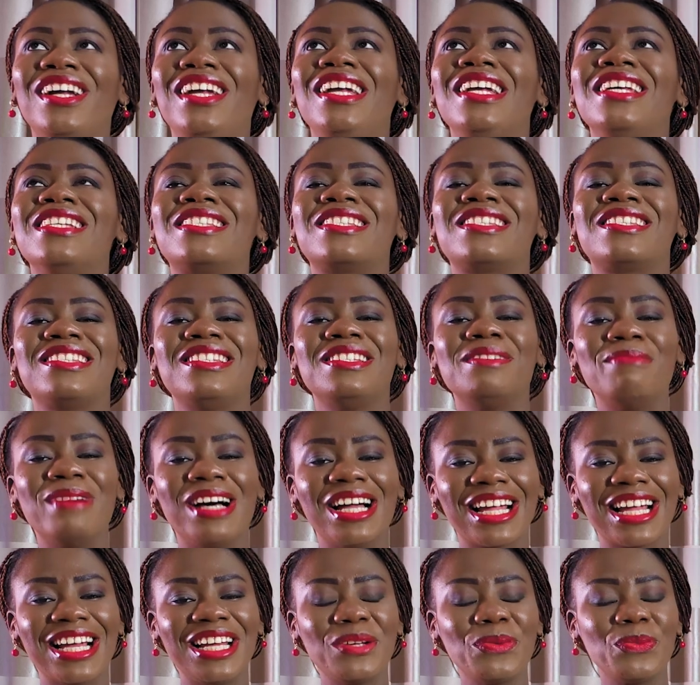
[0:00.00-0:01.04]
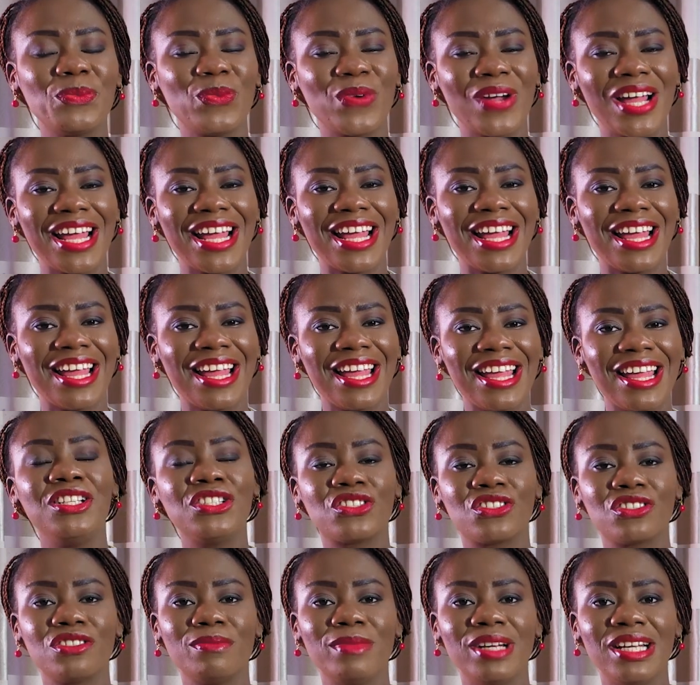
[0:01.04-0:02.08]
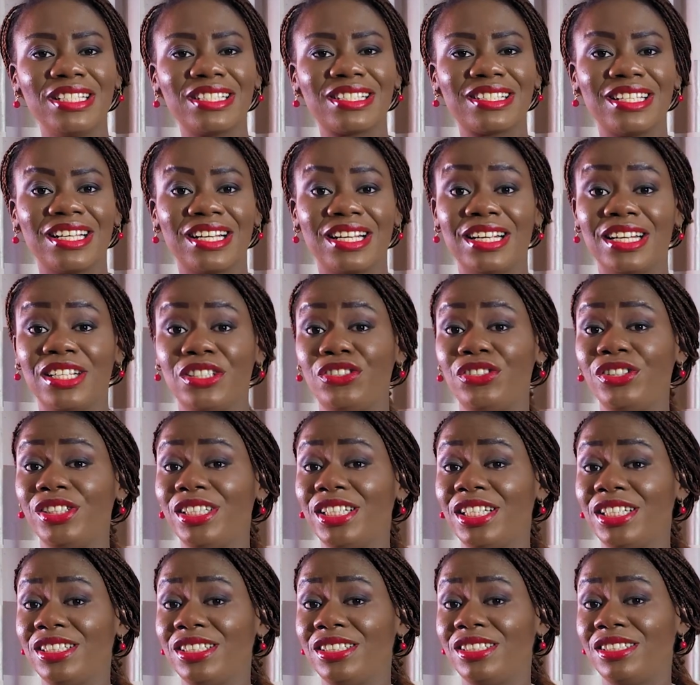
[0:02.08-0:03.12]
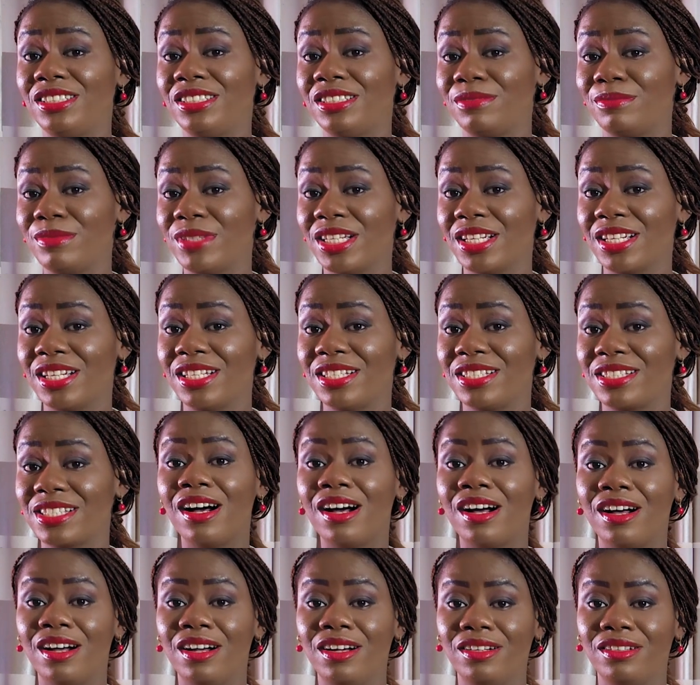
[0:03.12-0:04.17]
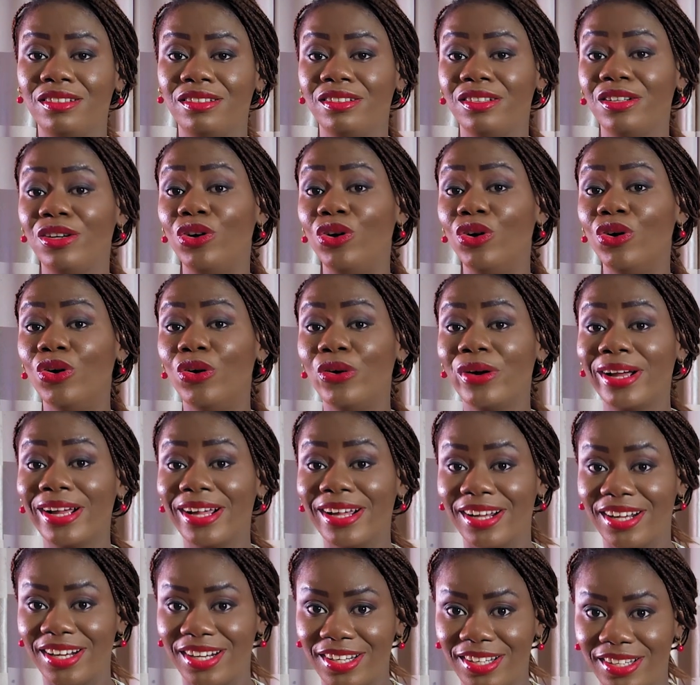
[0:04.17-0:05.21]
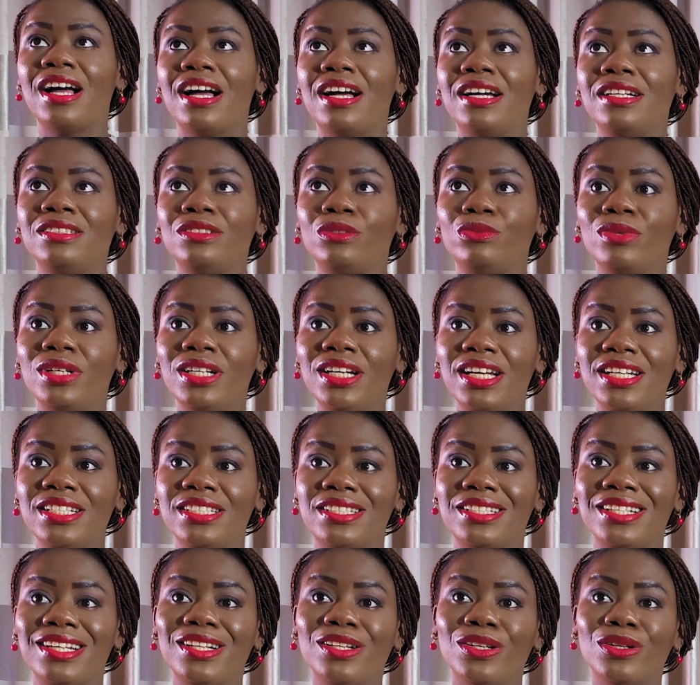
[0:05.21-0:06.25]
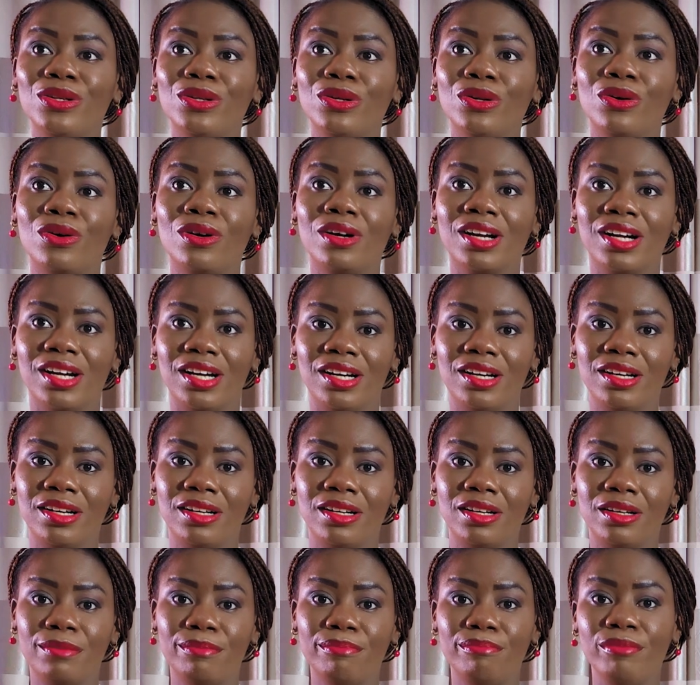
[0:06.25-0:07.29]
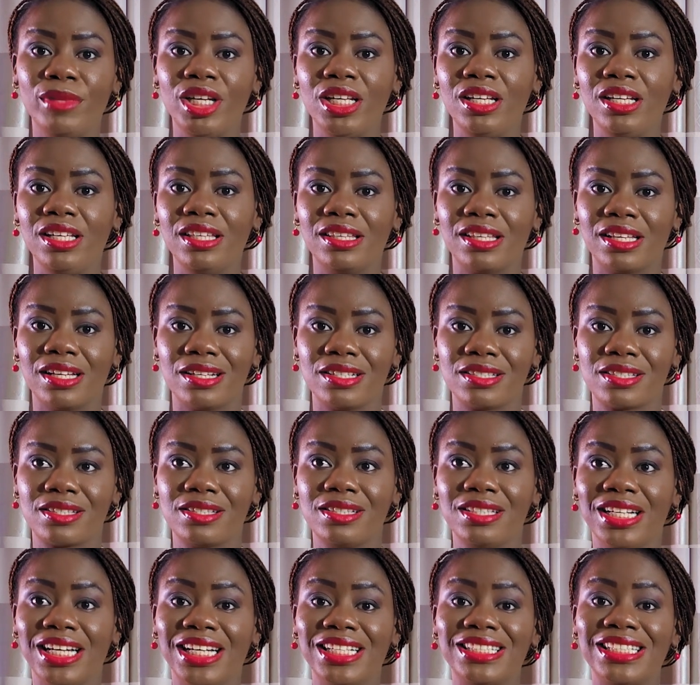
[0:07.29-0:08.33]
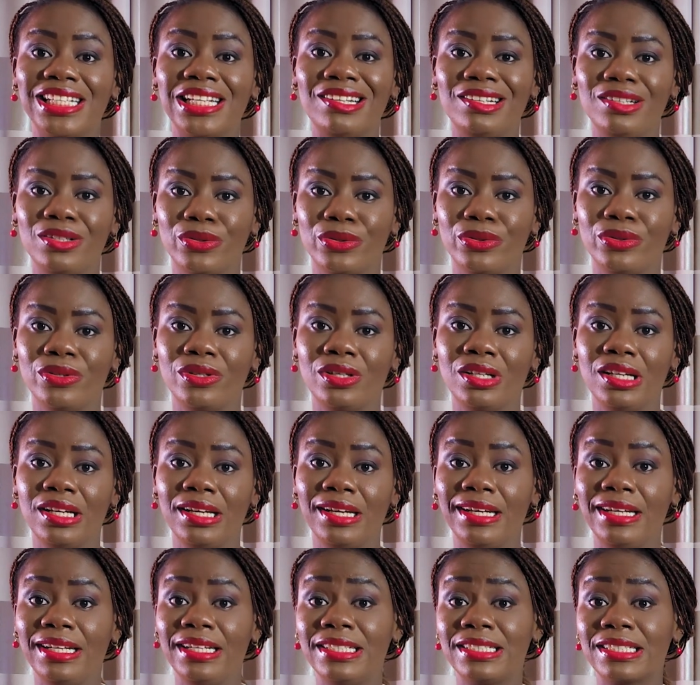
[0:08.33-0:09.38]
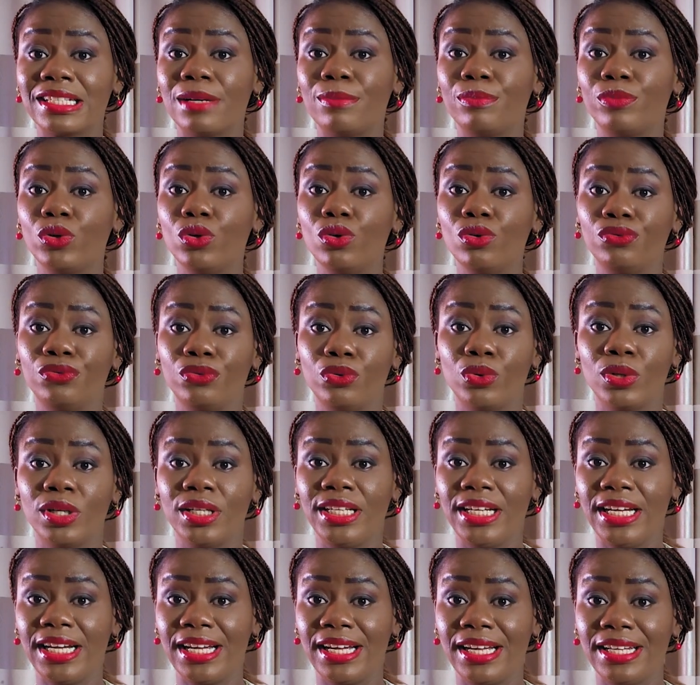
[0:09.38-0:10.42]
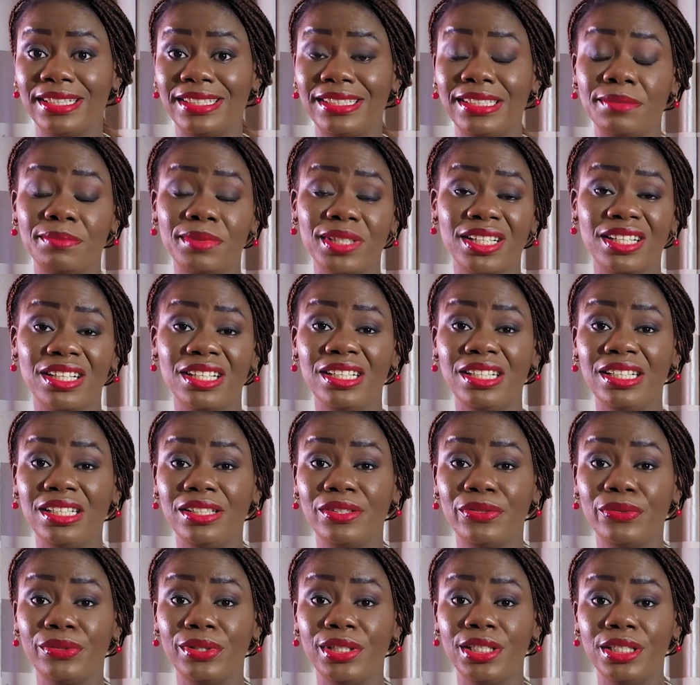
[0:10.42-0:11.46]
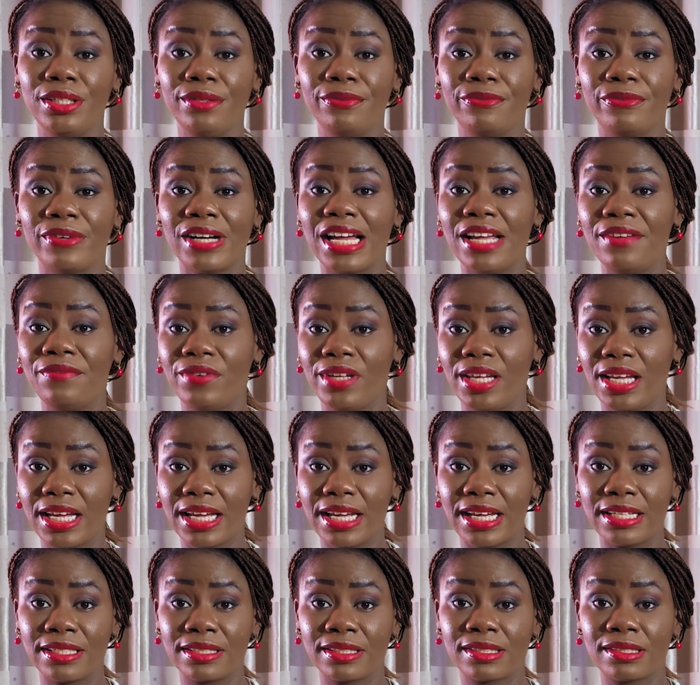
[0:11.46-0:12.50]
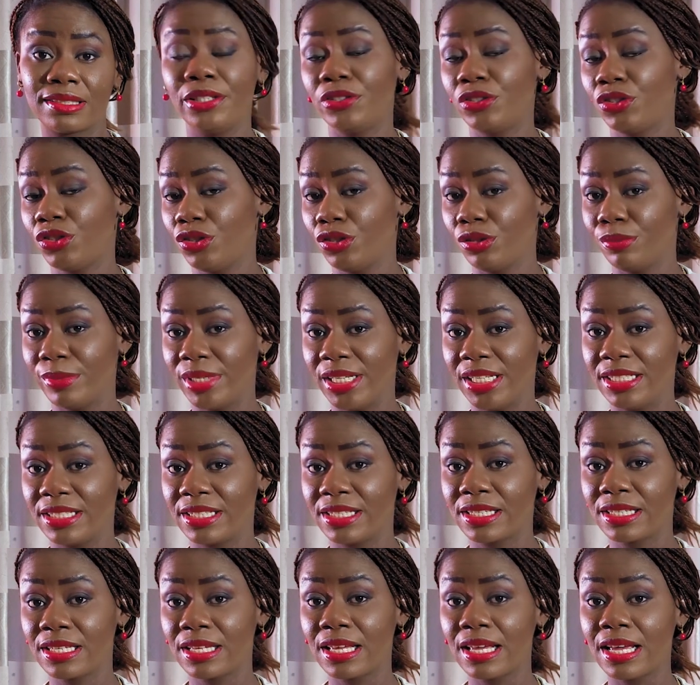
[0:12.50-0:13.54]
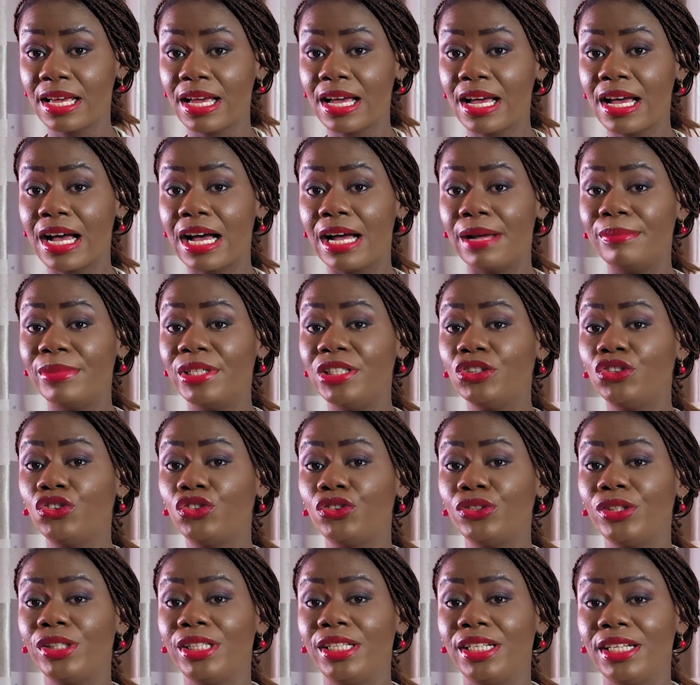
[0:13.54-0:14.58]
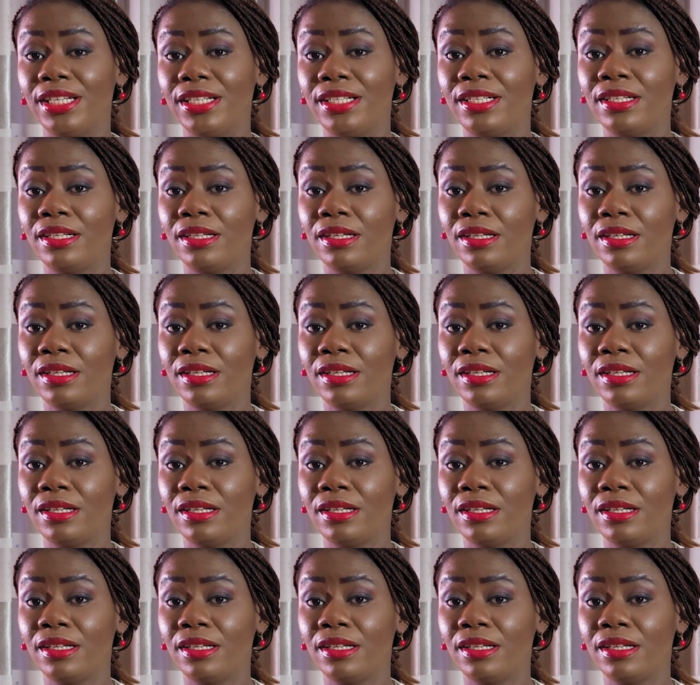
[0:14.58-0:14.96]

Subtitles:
it's the market where instruments that are traded in this market are longer. And when I say longer, meaning that their tenor is above 1 year. Typically 3-5 years instruments are being traded